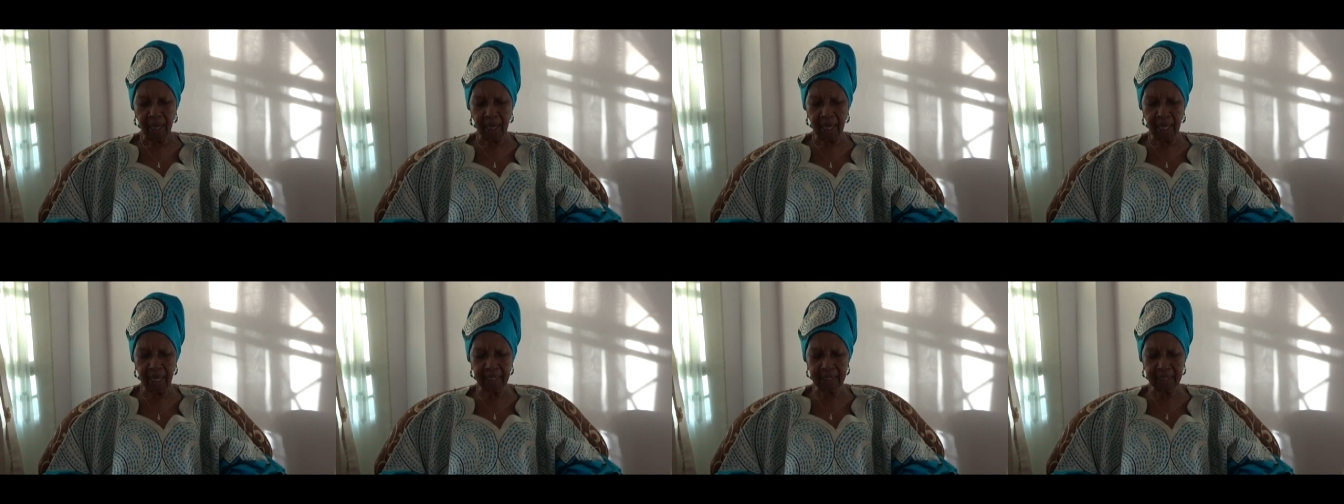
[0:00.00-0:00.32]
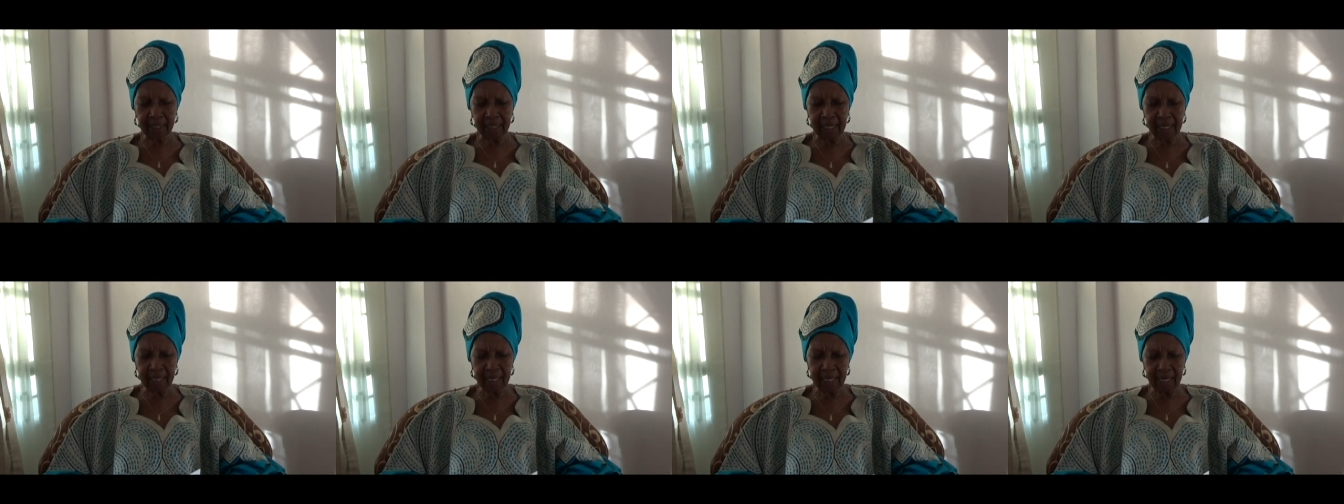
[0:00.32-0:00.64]

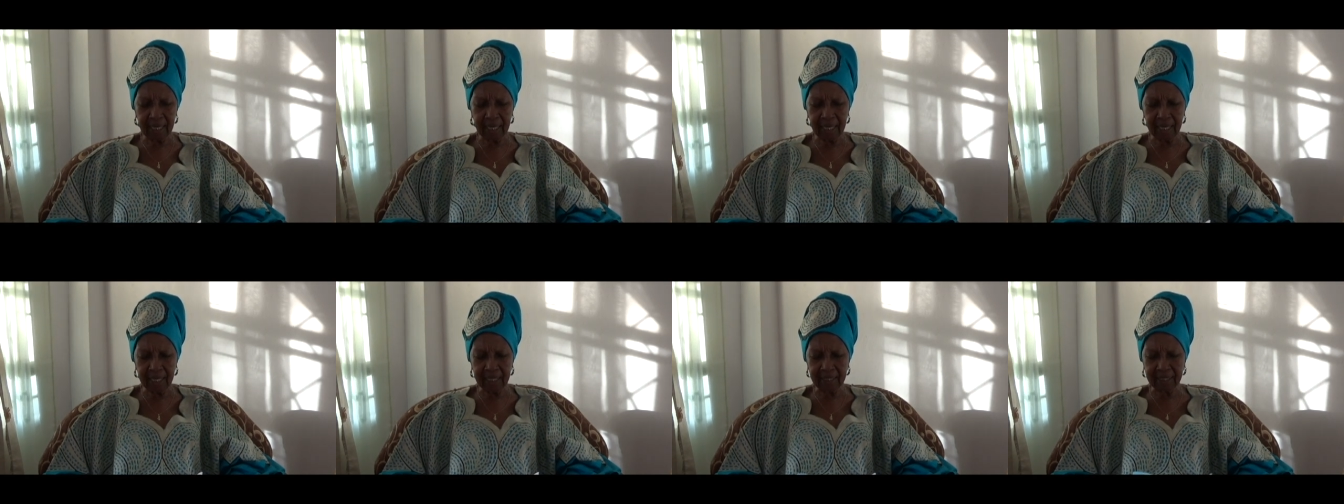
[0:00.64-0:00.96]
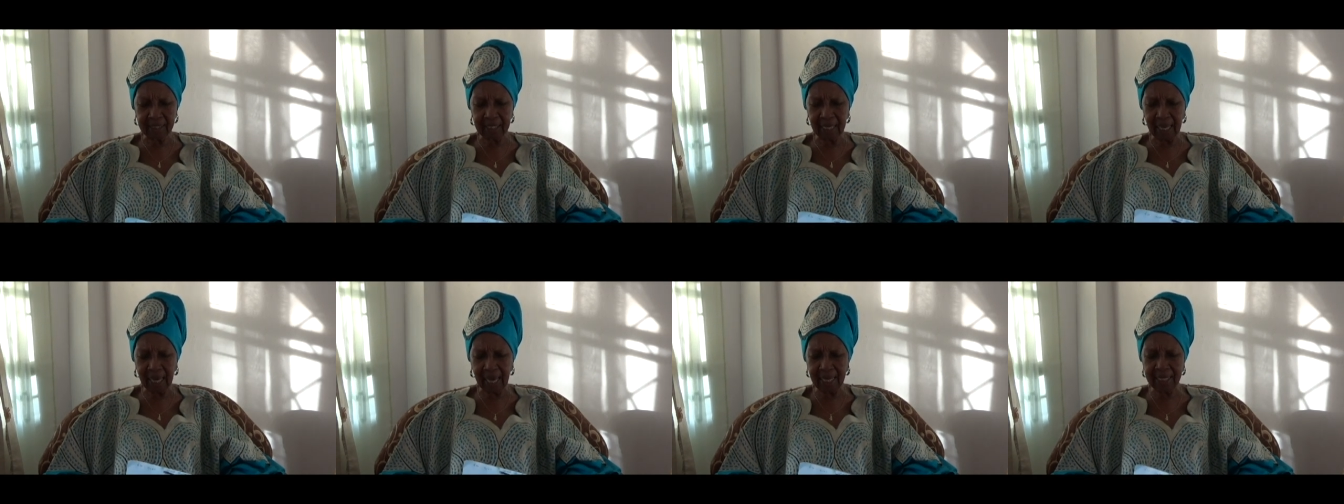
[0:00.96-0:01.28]
it,
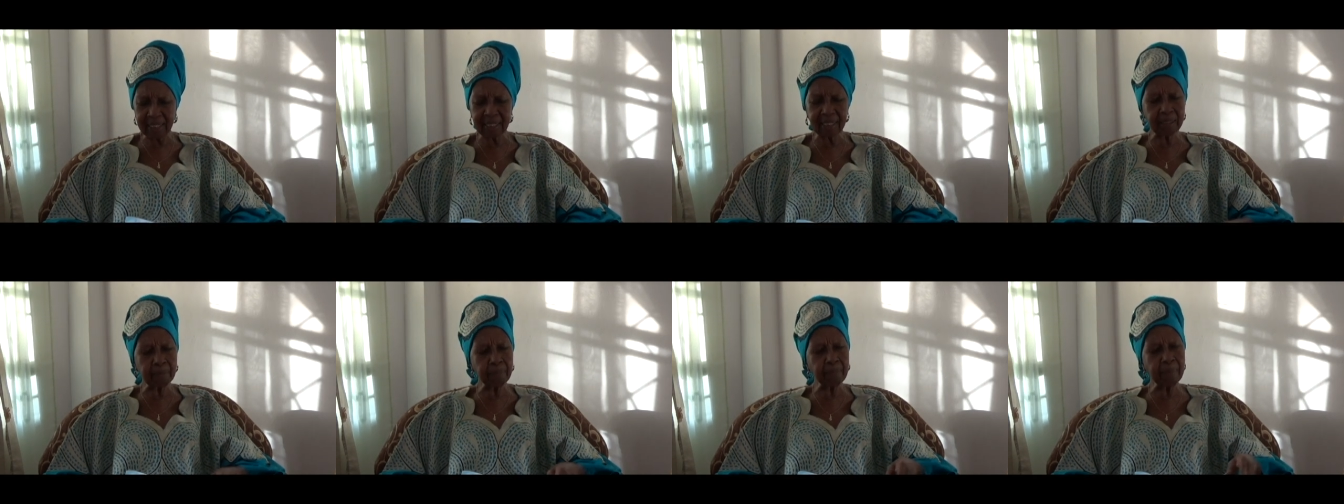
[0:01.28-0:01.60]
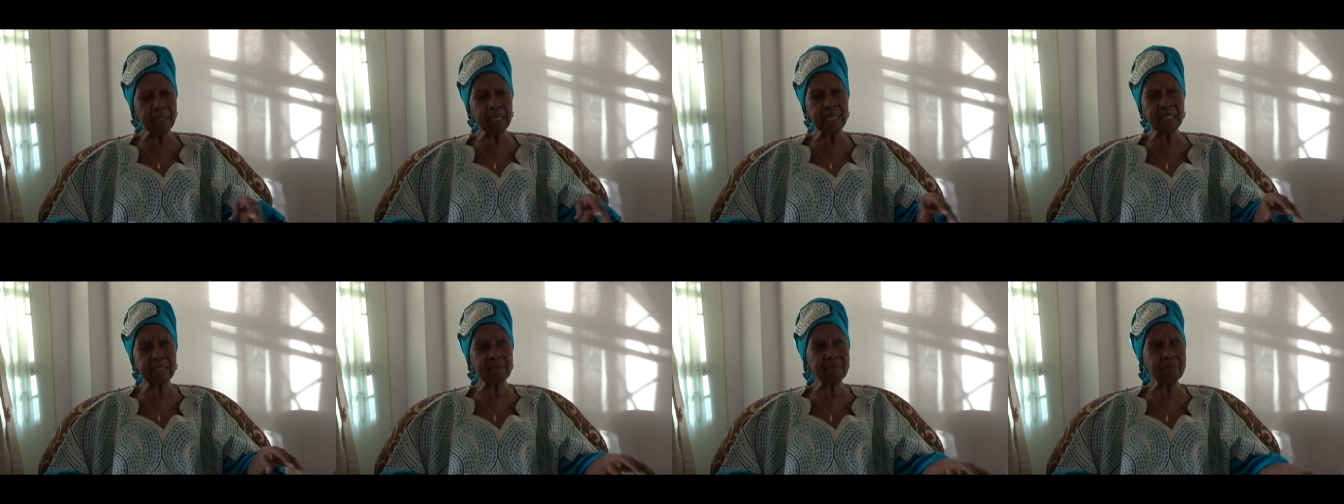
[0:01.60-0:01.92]
it has
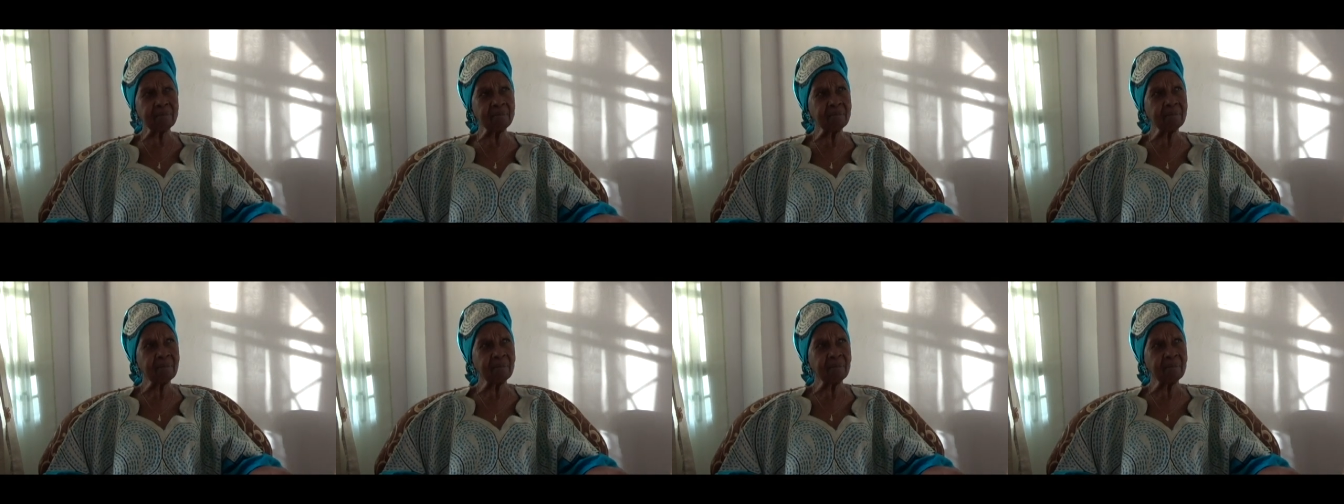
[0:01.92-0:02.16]
been